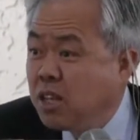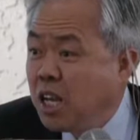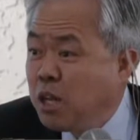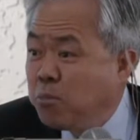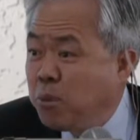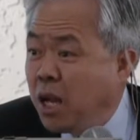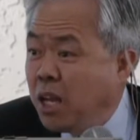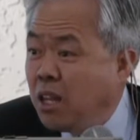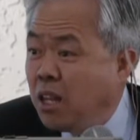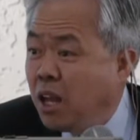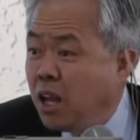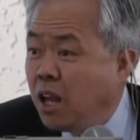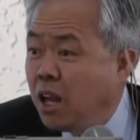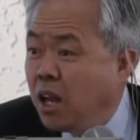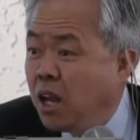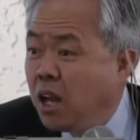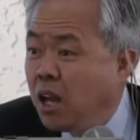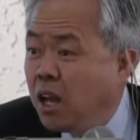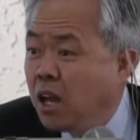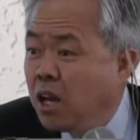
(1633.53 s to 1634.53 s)
Amen?
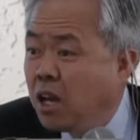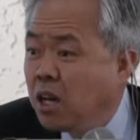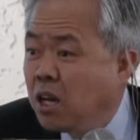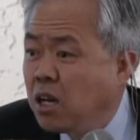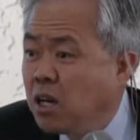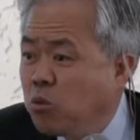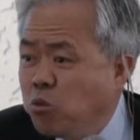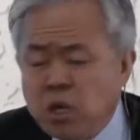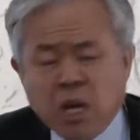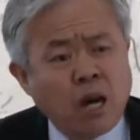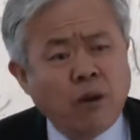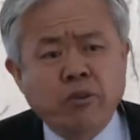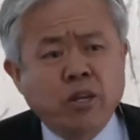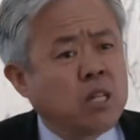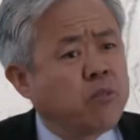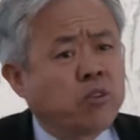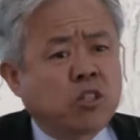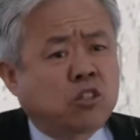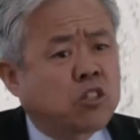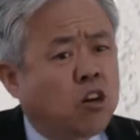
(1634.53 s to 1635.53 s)
Amen. We
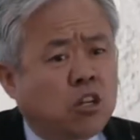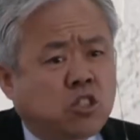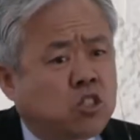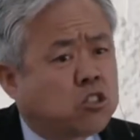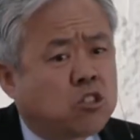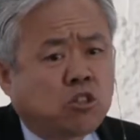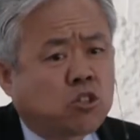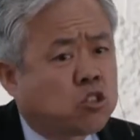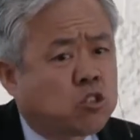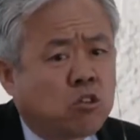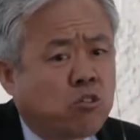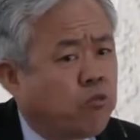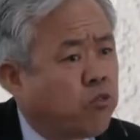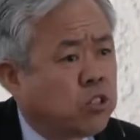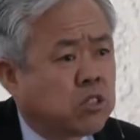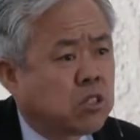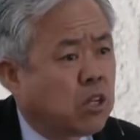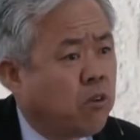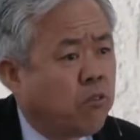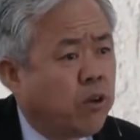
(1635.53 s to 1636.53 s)
haven't even touched the
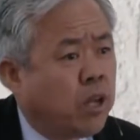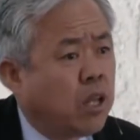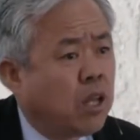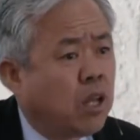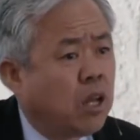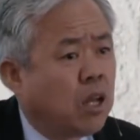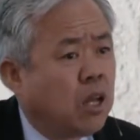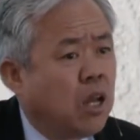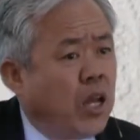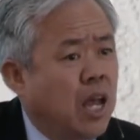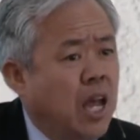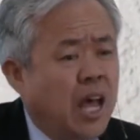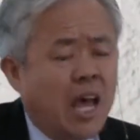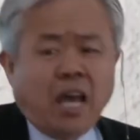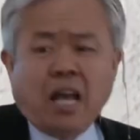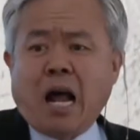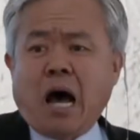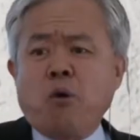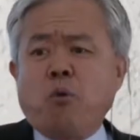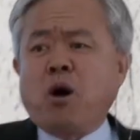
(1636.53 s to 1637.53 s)
surface of it.
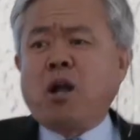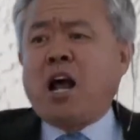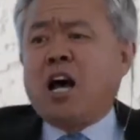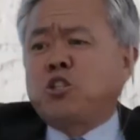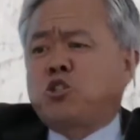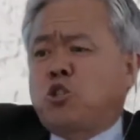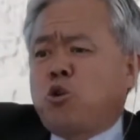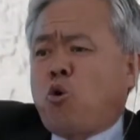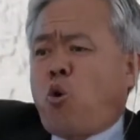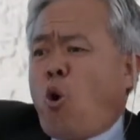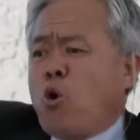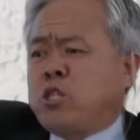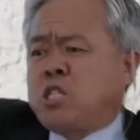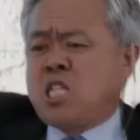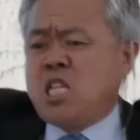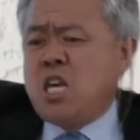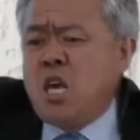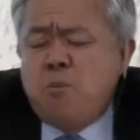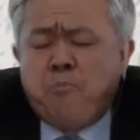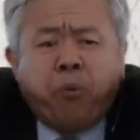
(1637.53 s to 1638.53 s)
And I want us to go
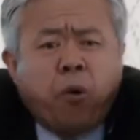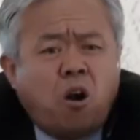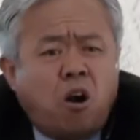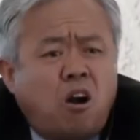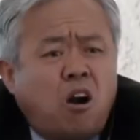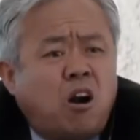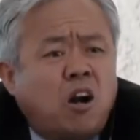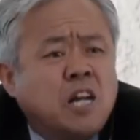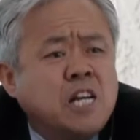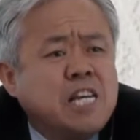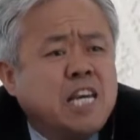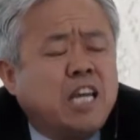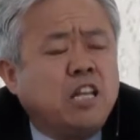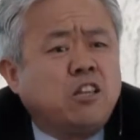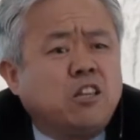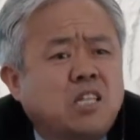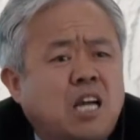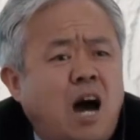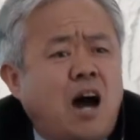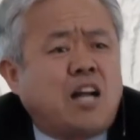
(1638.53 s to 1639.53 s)
deeper
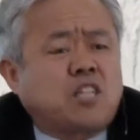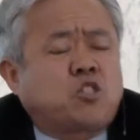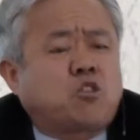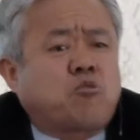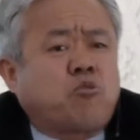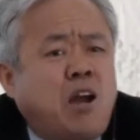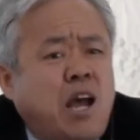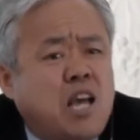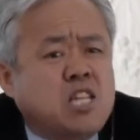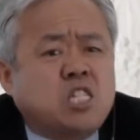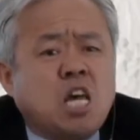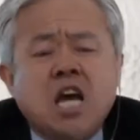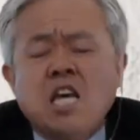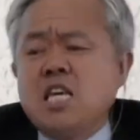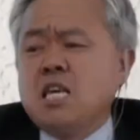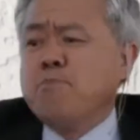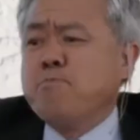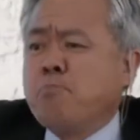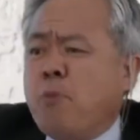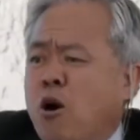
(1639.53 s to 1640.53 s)
in God's grace.
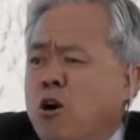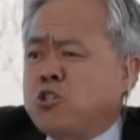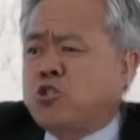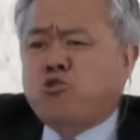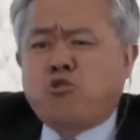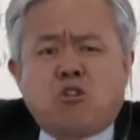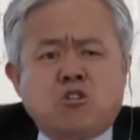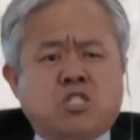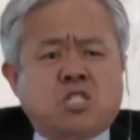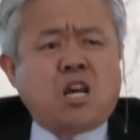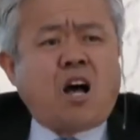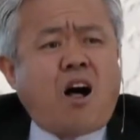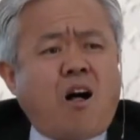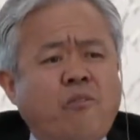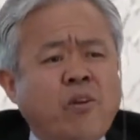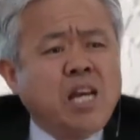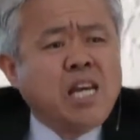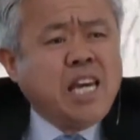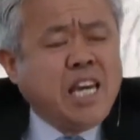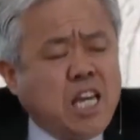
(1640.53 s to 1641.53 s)
Immerse
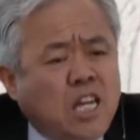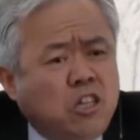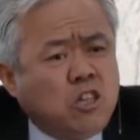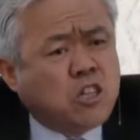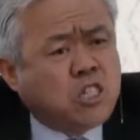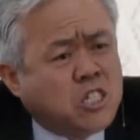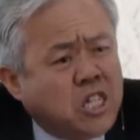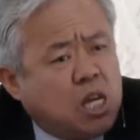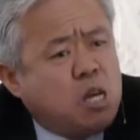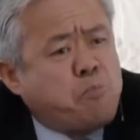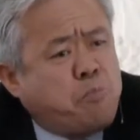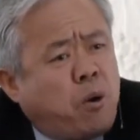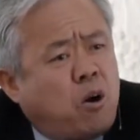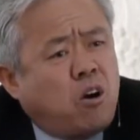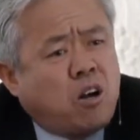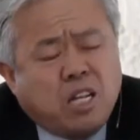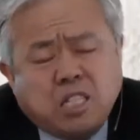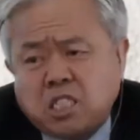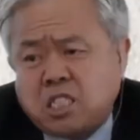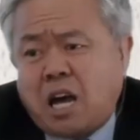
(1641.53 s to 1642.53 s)
yourself in deeper
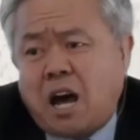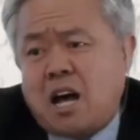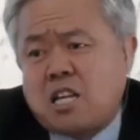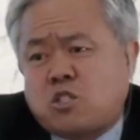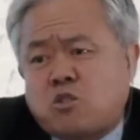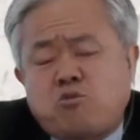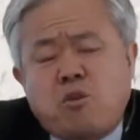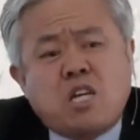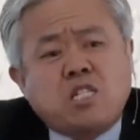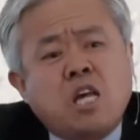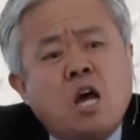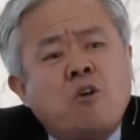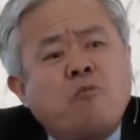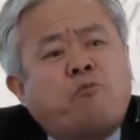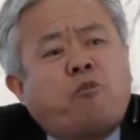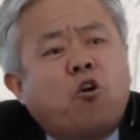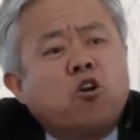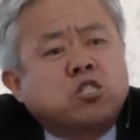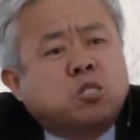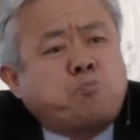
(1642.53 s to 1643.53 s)
in God's grace.
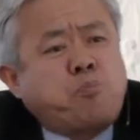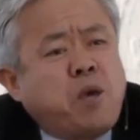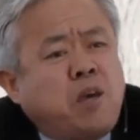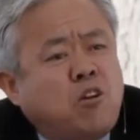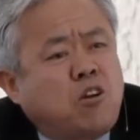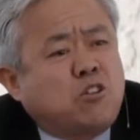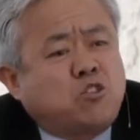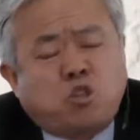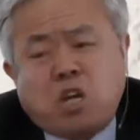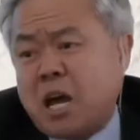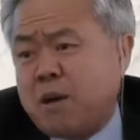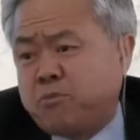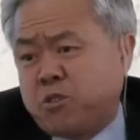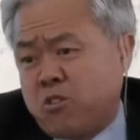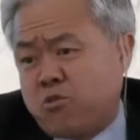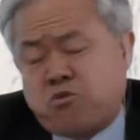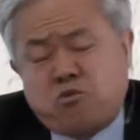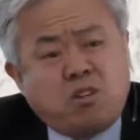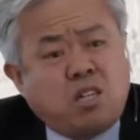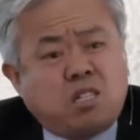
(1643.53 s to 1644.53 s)
First Peter
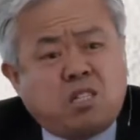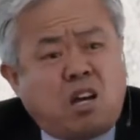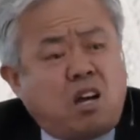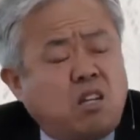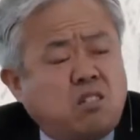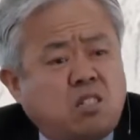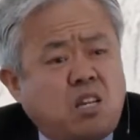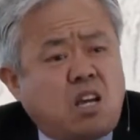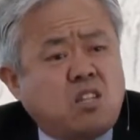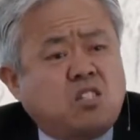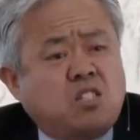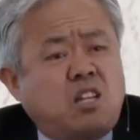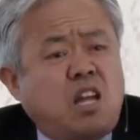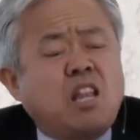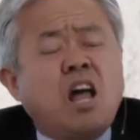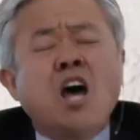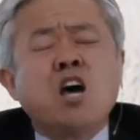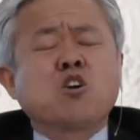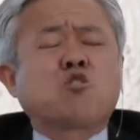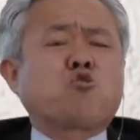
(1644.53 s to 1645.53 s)
chapter 3 tells us
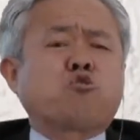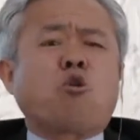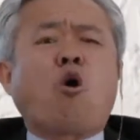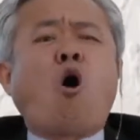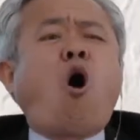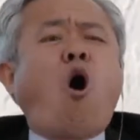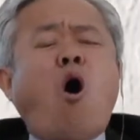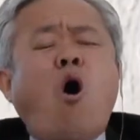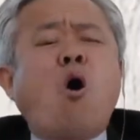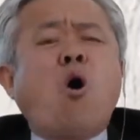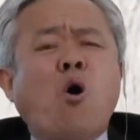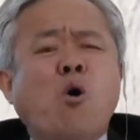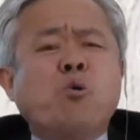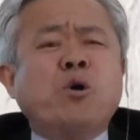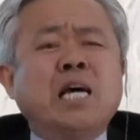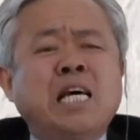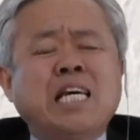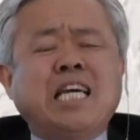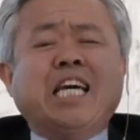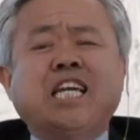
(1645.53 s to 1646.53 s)
that
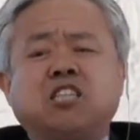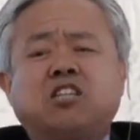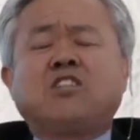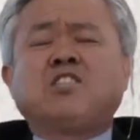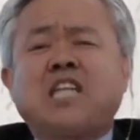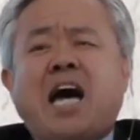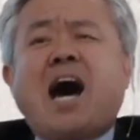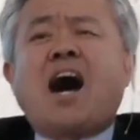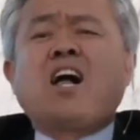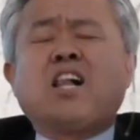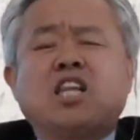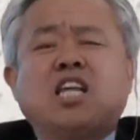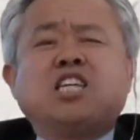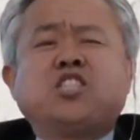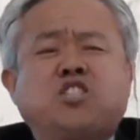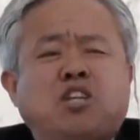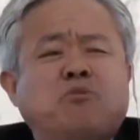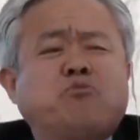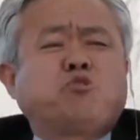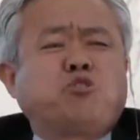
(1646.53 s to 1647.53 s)
grow in the
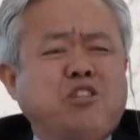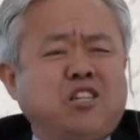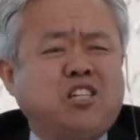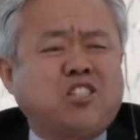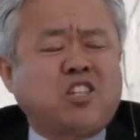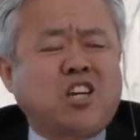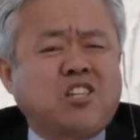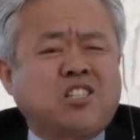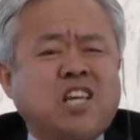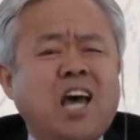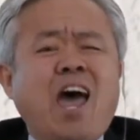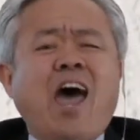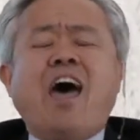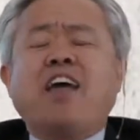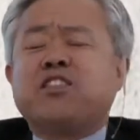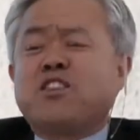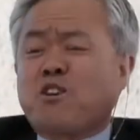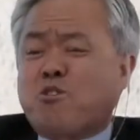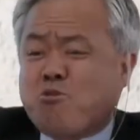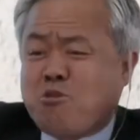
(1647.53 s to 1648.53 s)
knowledge of Jesus
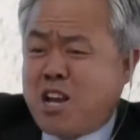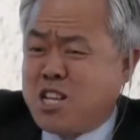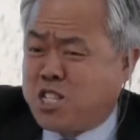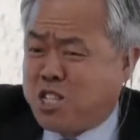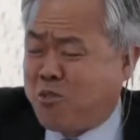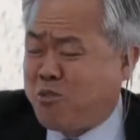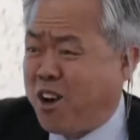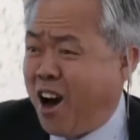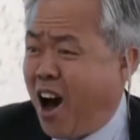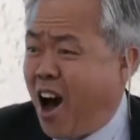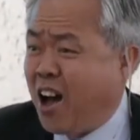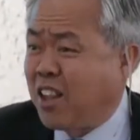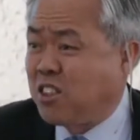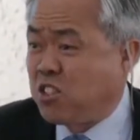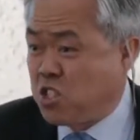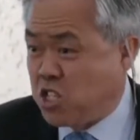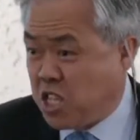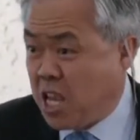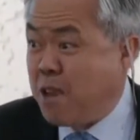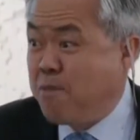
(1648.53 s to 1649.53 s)
and the grace of
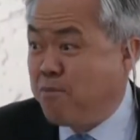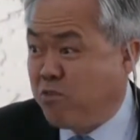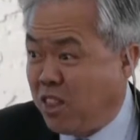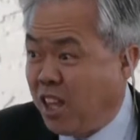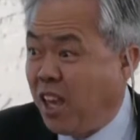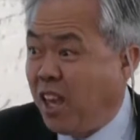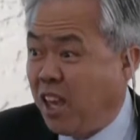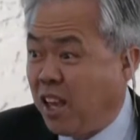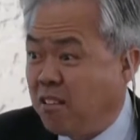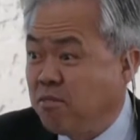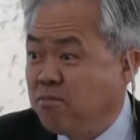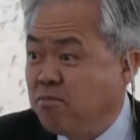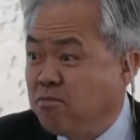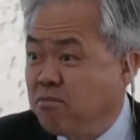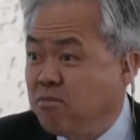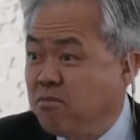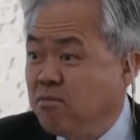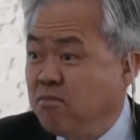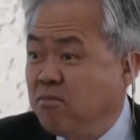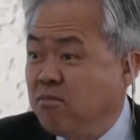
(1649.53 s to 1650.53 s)
God, the same thing.
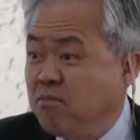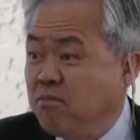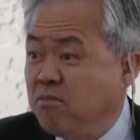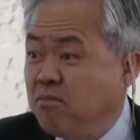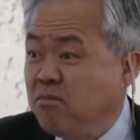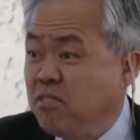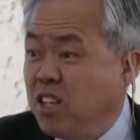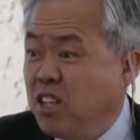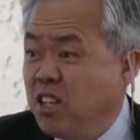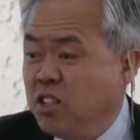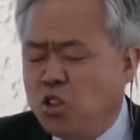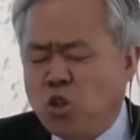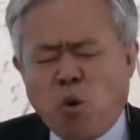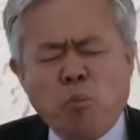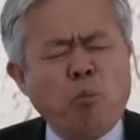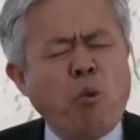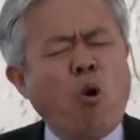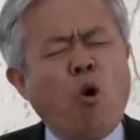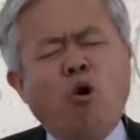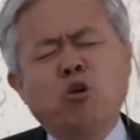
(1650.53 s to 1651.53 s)
The
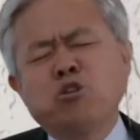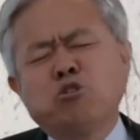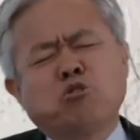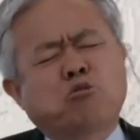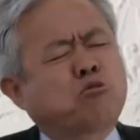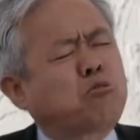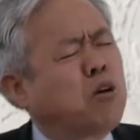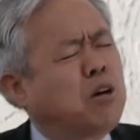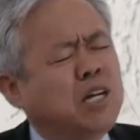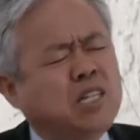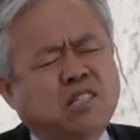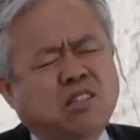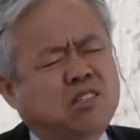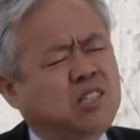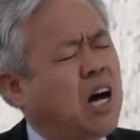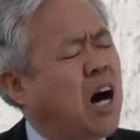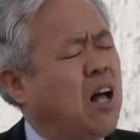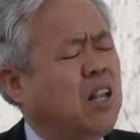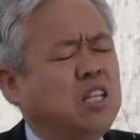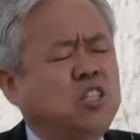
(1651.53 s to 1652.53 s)
more you grow in the
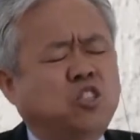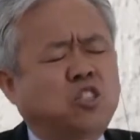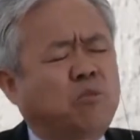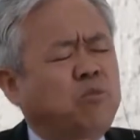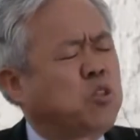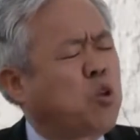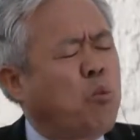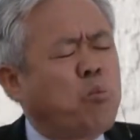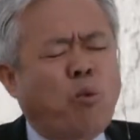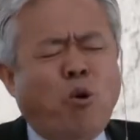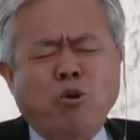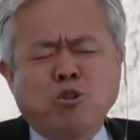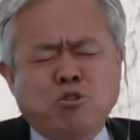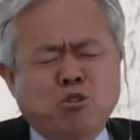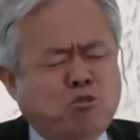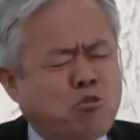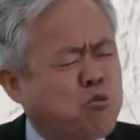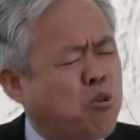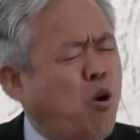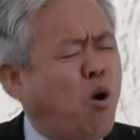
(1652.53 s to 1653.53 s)
knowledge of, the more
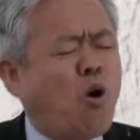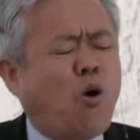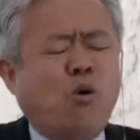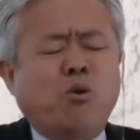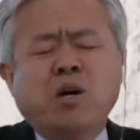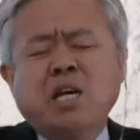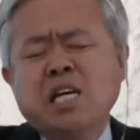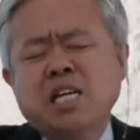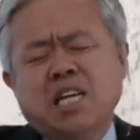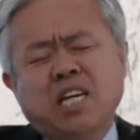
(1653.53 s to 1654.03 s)
you grow